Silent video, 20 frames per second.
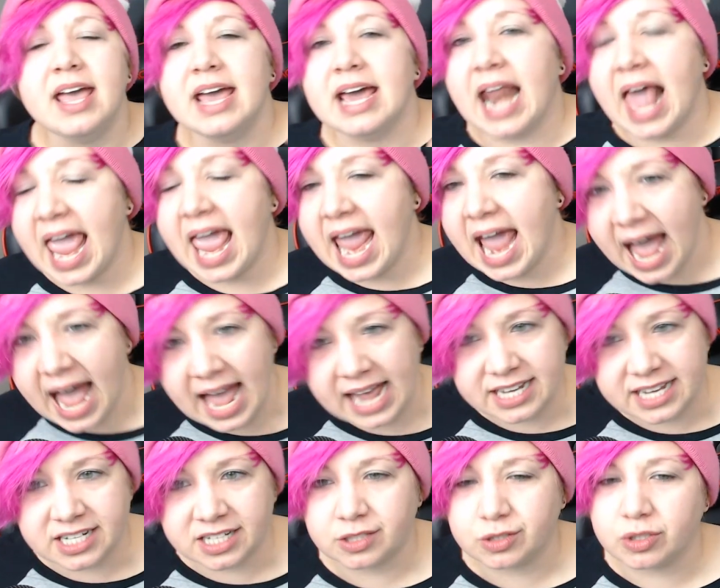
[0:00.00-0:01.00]
And I
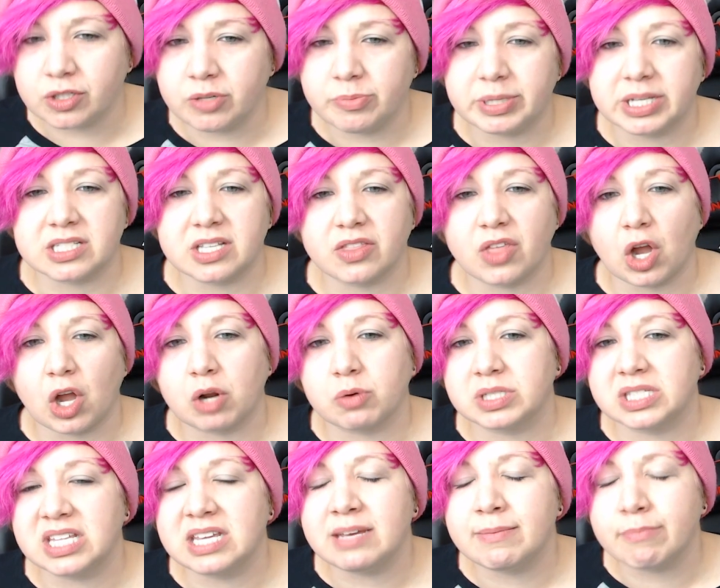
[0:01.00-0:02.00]
had to include it because I thought it
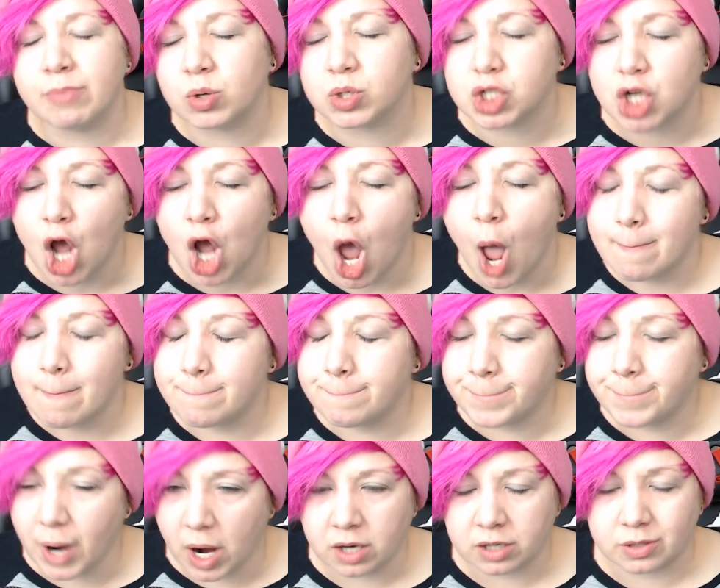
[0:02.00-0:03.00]
was the most
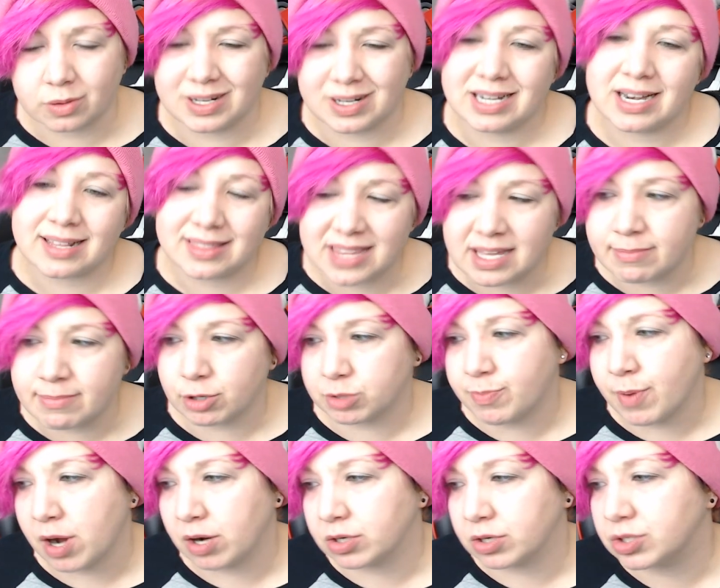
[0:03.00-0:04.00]
not the
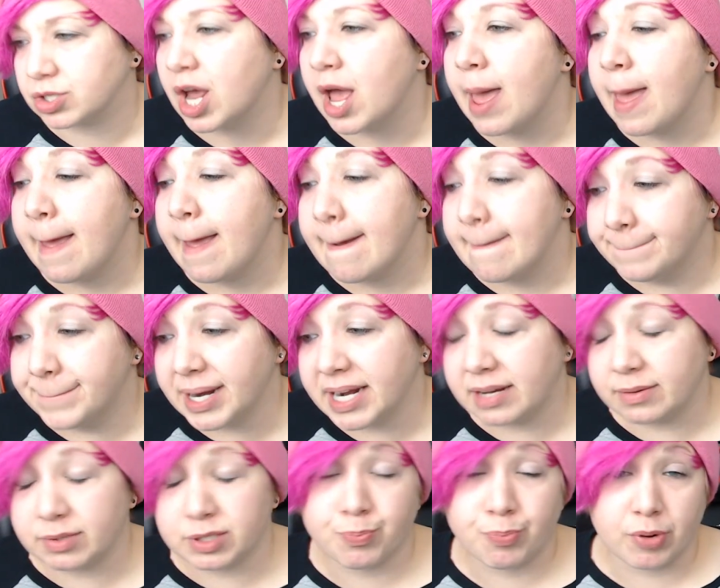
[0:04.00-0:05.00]
most bonkers, but
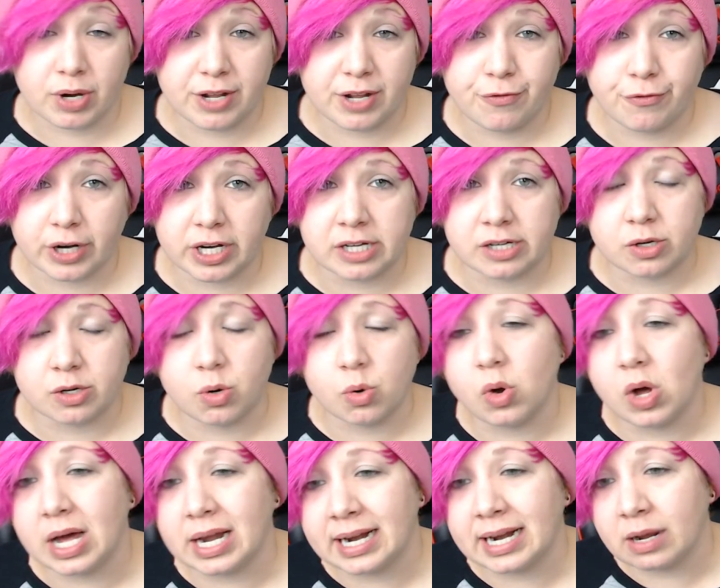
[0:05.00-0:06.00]
it was pretty freaking
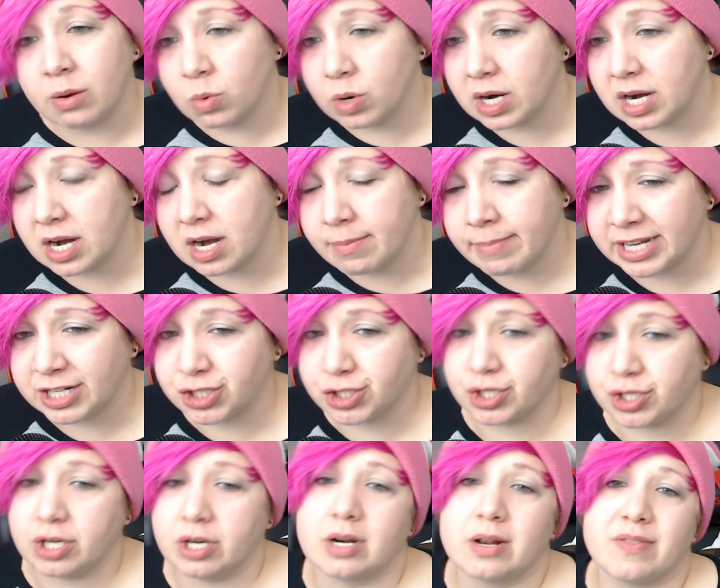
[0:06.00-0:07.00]
cool, and I wanted to make
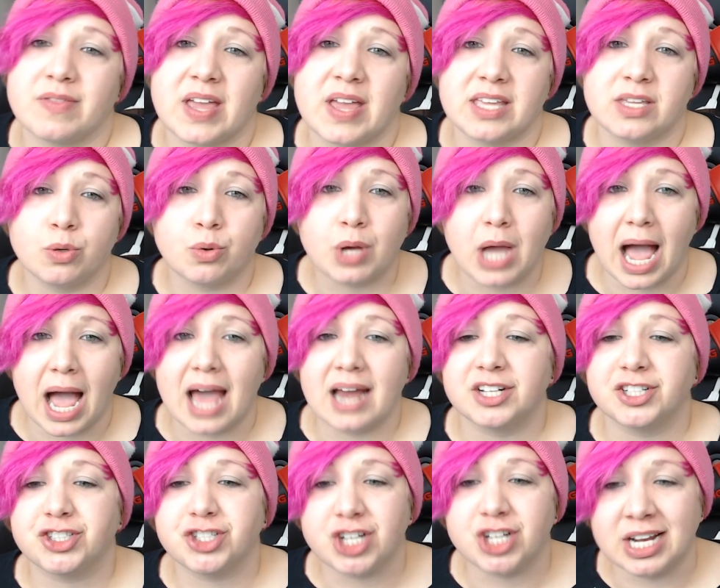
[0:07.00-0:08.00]
sure that you
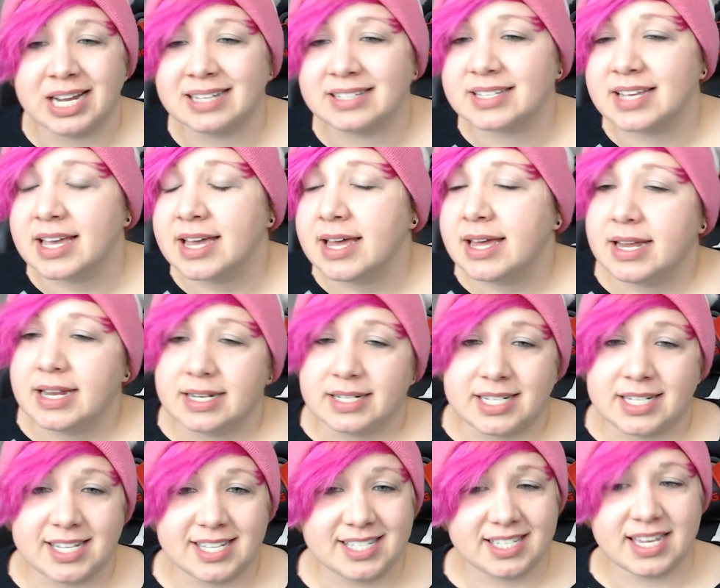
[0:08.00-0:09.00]
got a chance
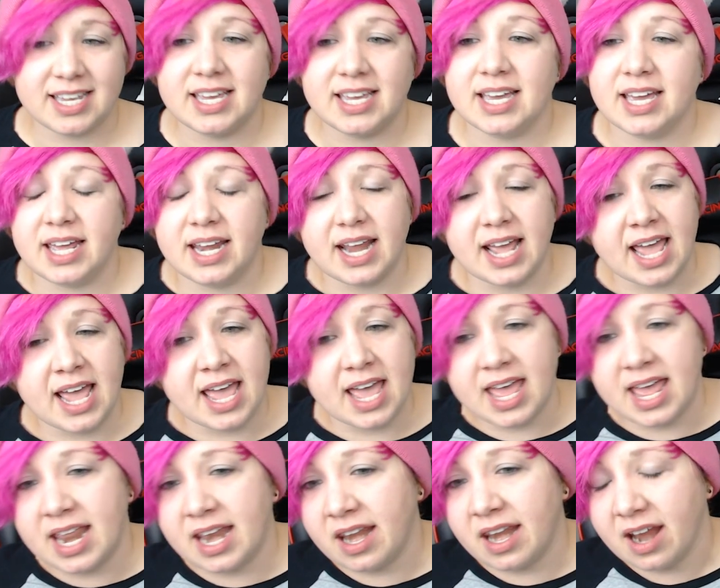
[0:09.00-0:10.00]
to see it.
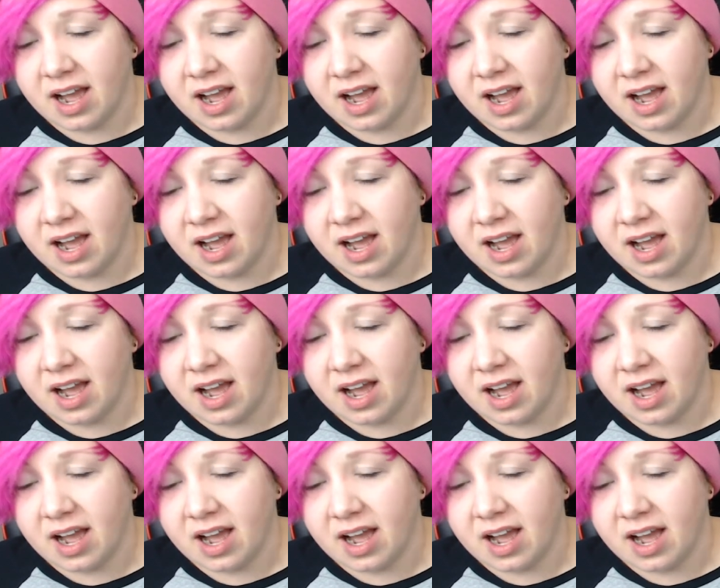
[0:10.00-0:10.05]
And